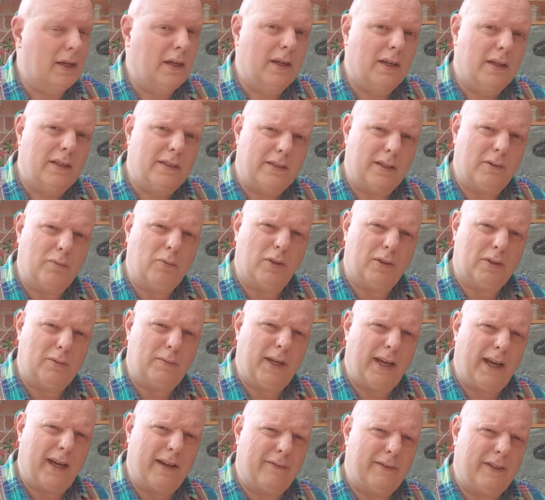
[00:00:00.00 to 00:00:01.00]
So what do we
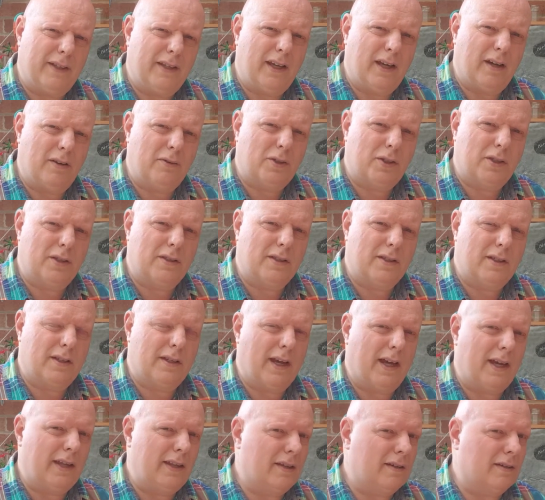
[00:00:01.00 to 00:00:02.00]
have in the oceans
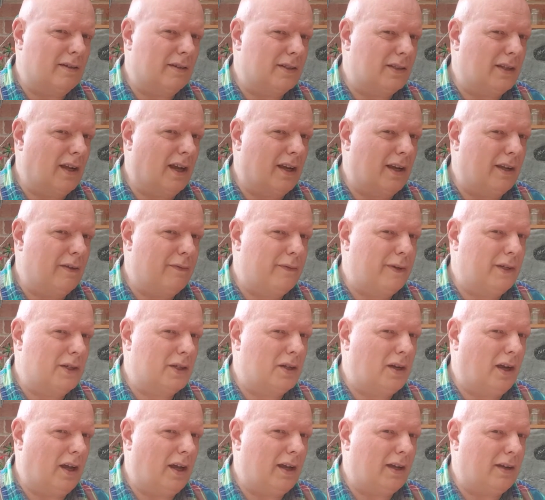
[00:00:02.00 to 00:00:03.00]
today that are slightly
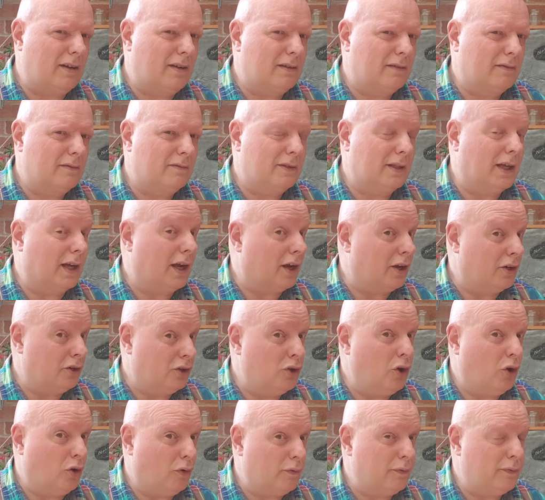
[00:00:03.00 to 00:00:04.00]
fish-like, that are
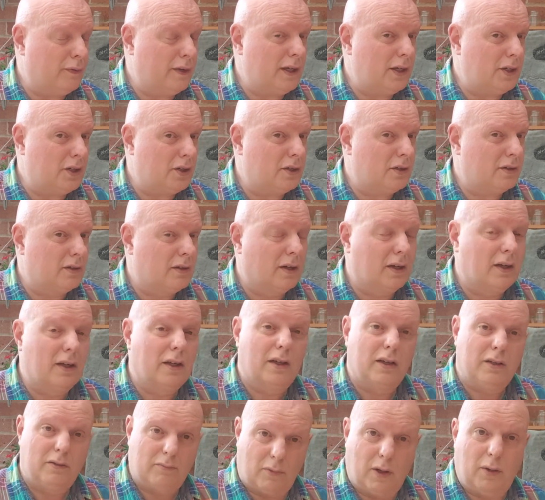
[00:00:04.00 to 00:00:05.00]
not fish?
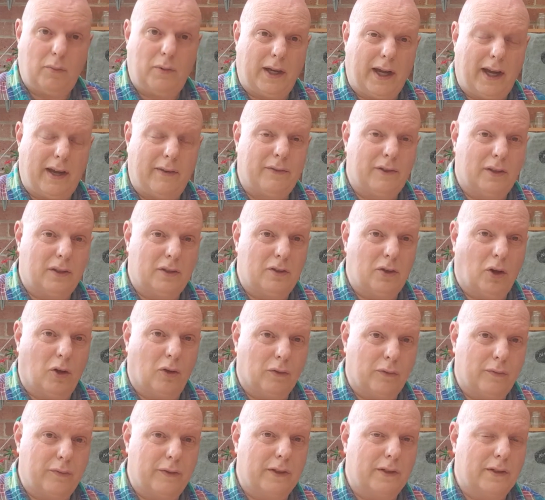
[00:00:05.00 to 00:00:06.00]
Well, we have the
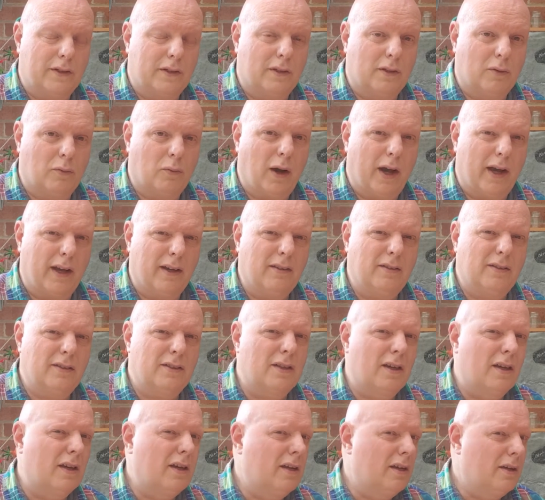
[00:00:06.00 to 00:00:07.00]
dolphins and the
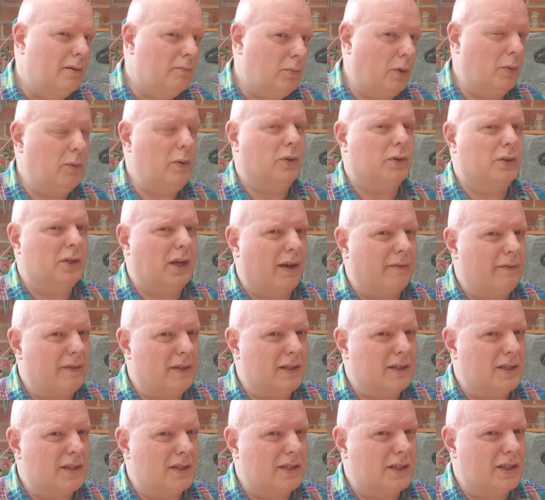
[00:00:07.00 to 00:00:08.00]
whales, but we also have the
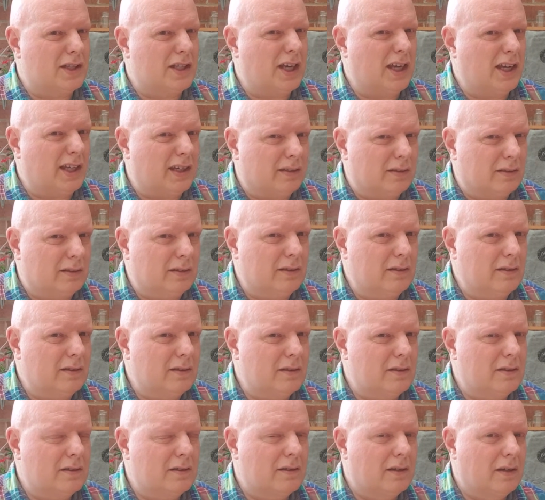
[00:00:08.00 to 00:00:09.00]

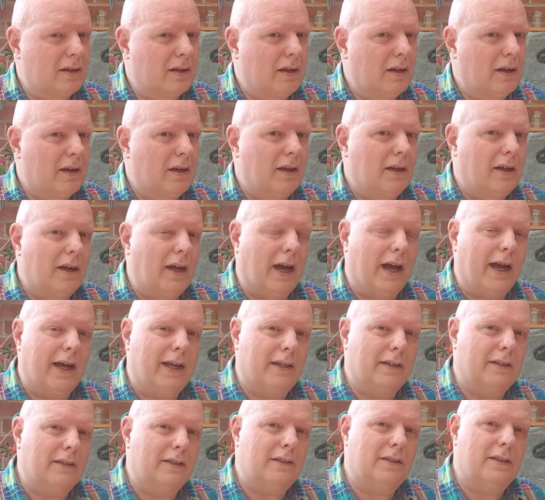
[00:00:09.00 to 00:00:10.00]
seals,
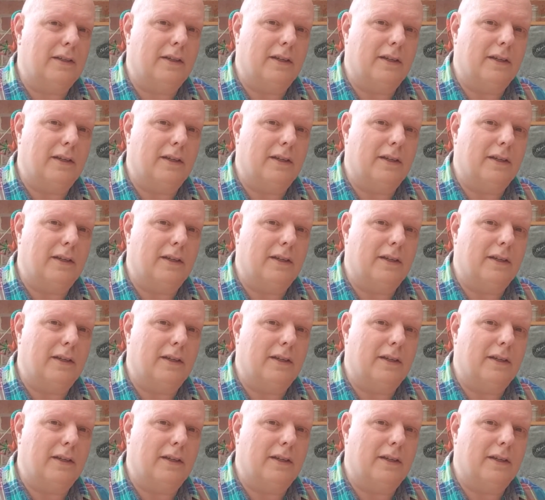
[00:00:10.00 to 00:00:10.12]
and